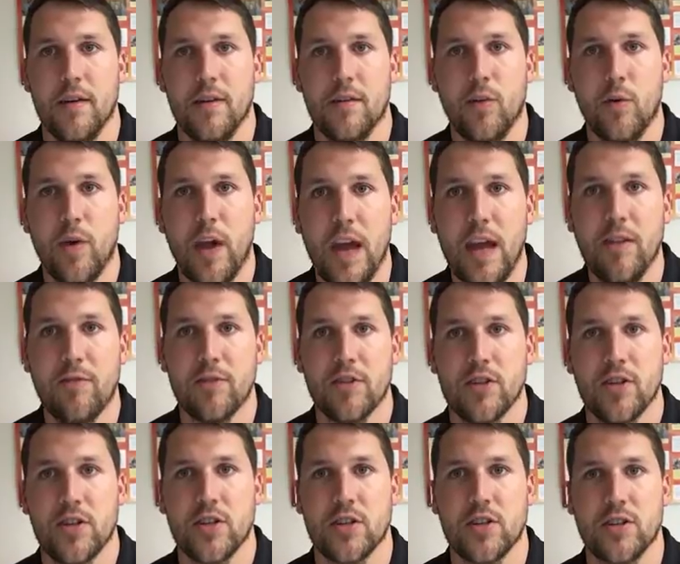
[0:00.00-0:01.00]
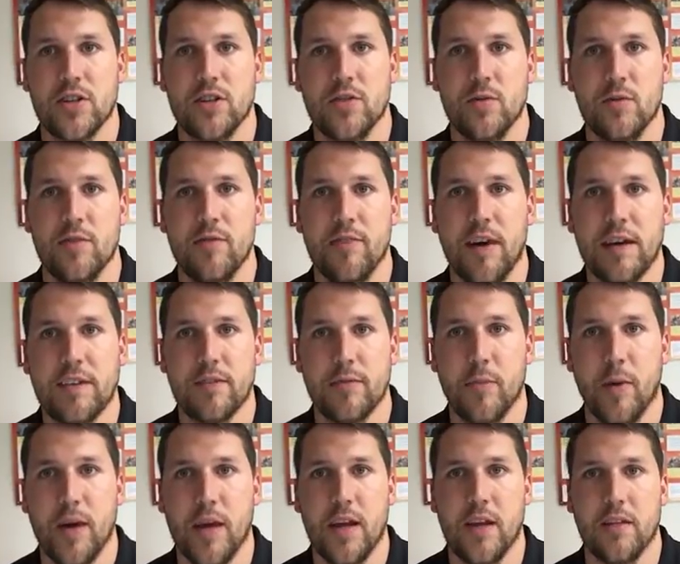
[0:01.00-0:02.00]
It's okay for church to invest
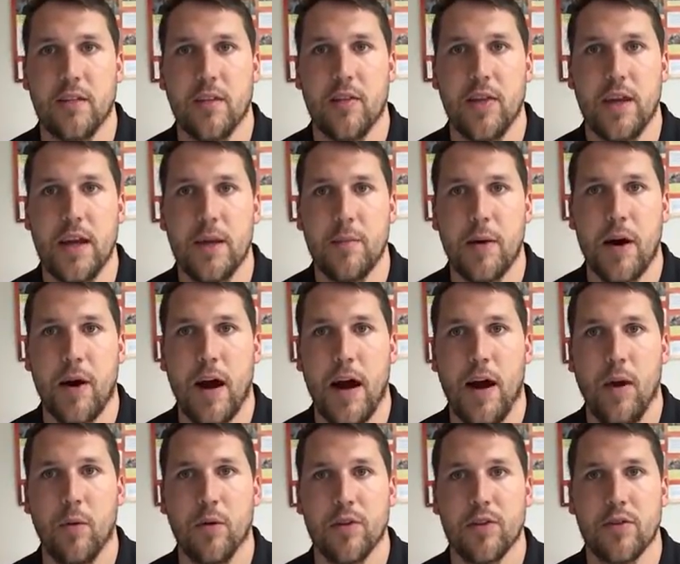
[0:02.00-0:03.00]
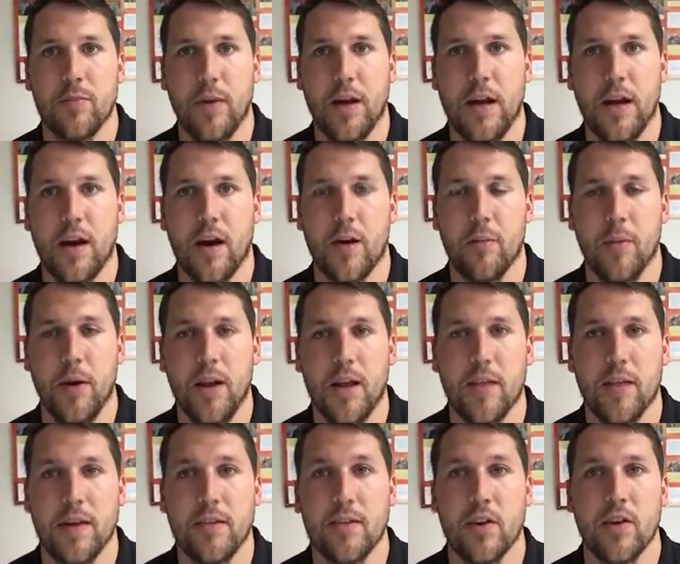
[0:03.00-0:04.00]
money, to think about how we're spending our money.
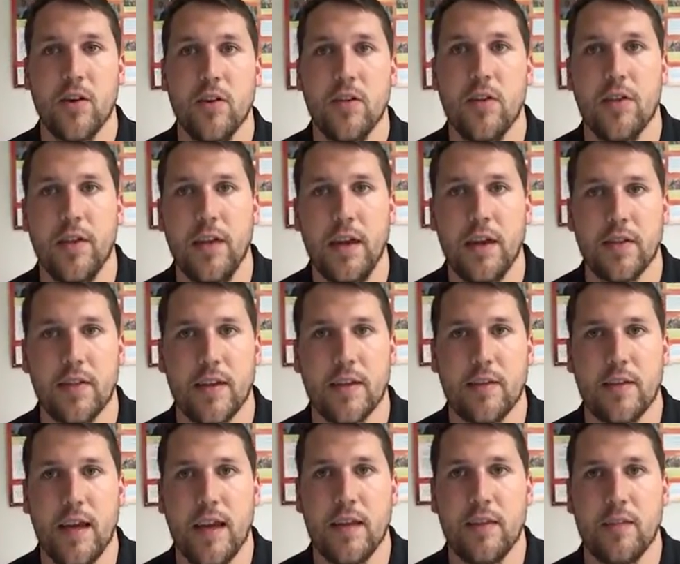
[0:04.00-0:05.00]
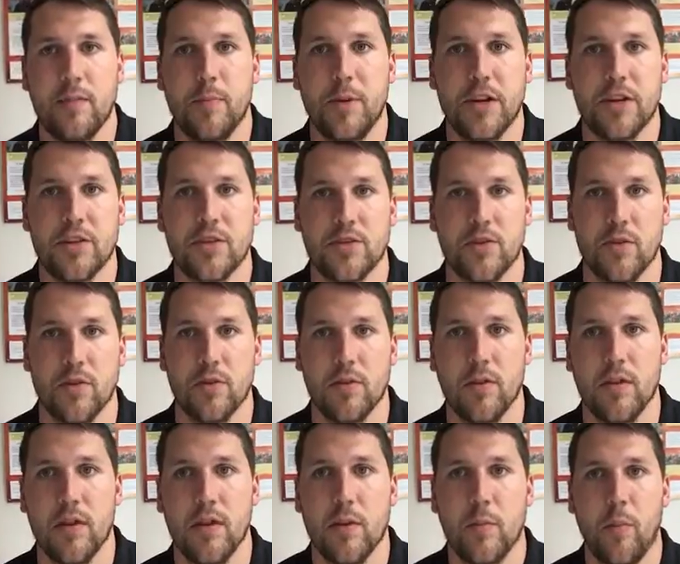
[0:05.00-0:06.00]
That's a good thing. That's a spiritual
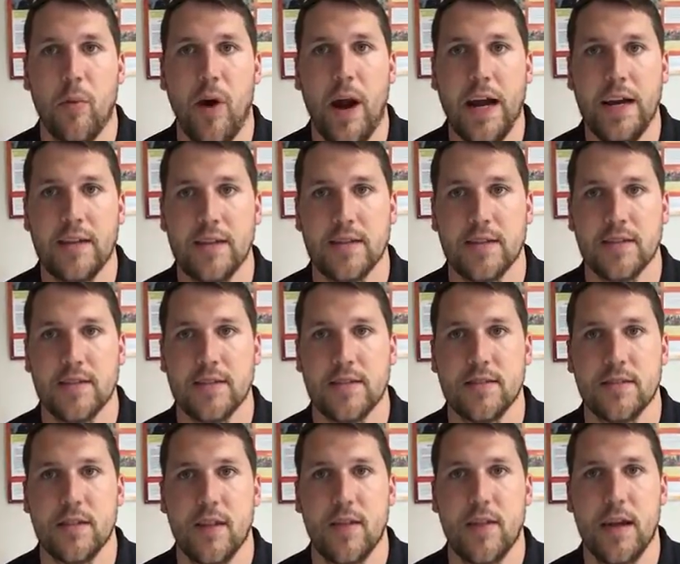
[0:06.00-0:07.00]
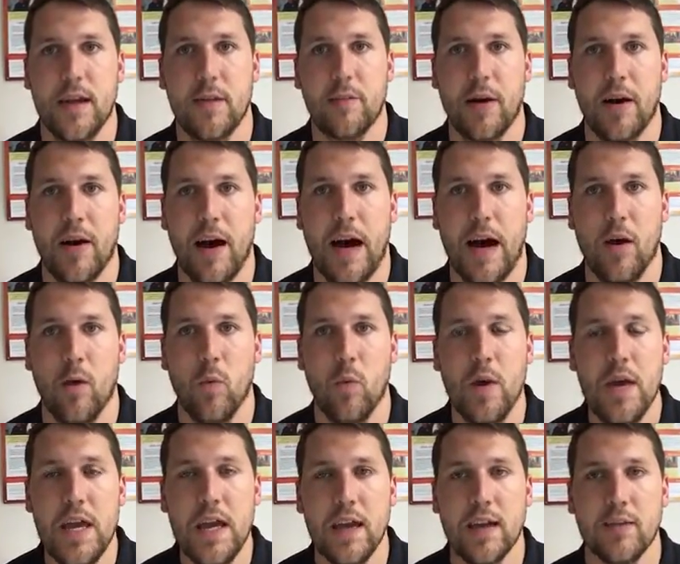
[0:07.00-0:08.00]
practice is to think about how
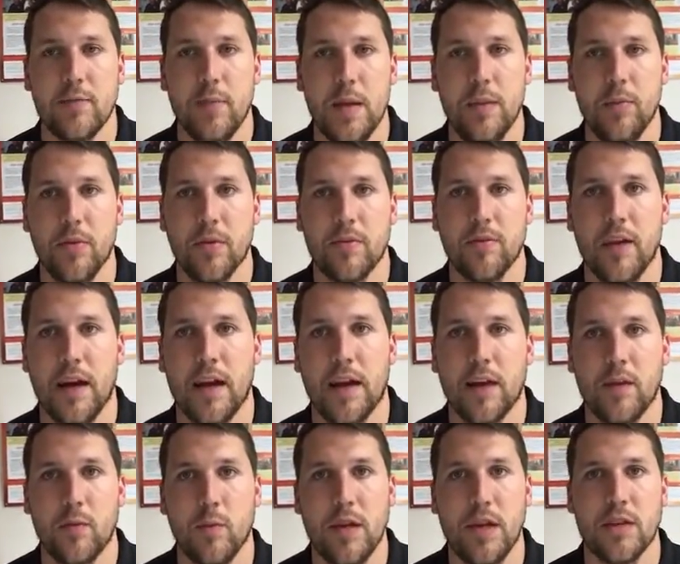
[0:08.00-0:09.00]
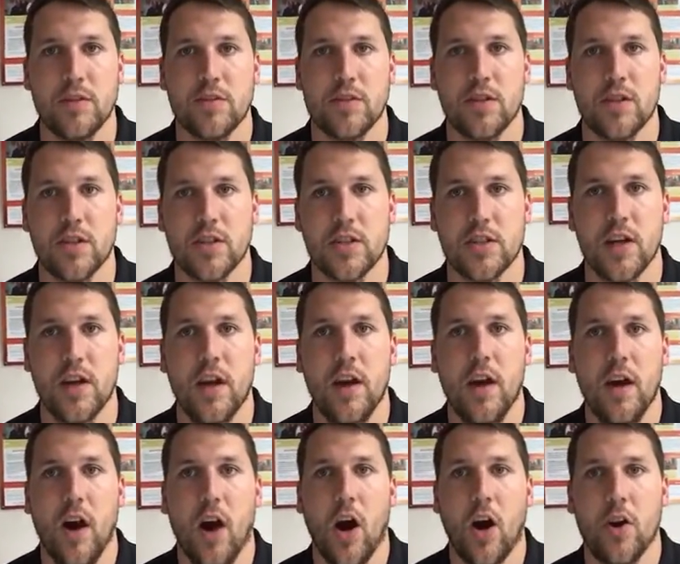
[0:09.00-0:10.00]
we as people of God, how we as church
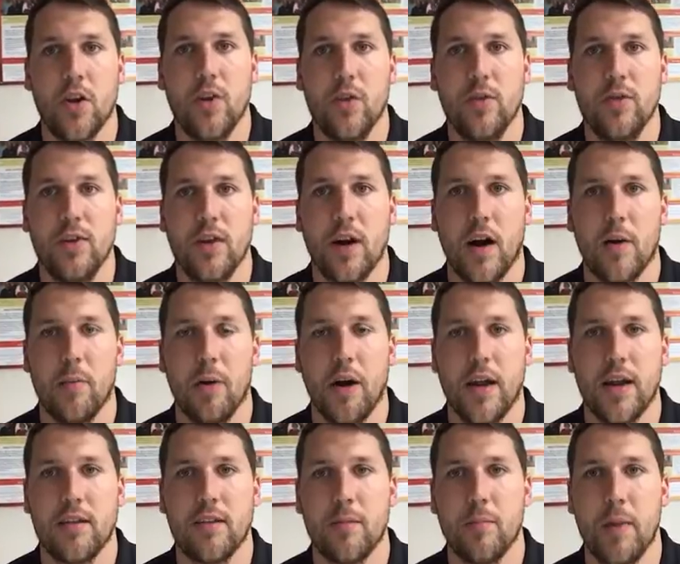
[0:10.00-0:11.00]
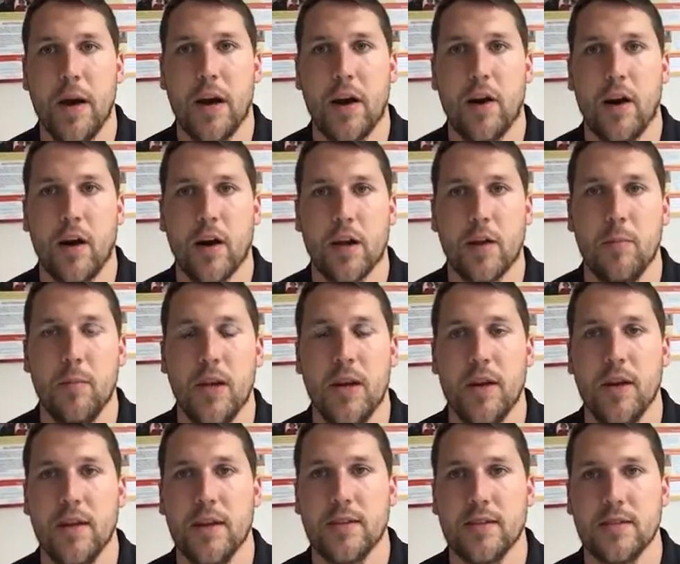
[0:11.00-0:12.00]
are using our money to better our
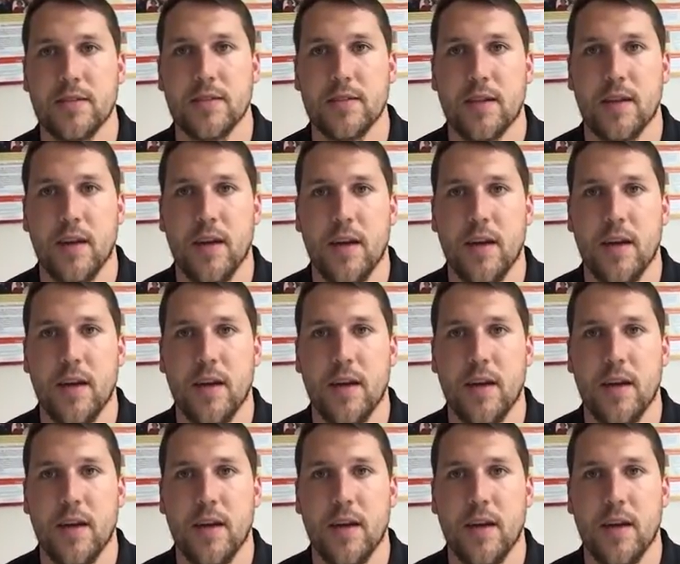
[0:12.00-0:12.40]
communities.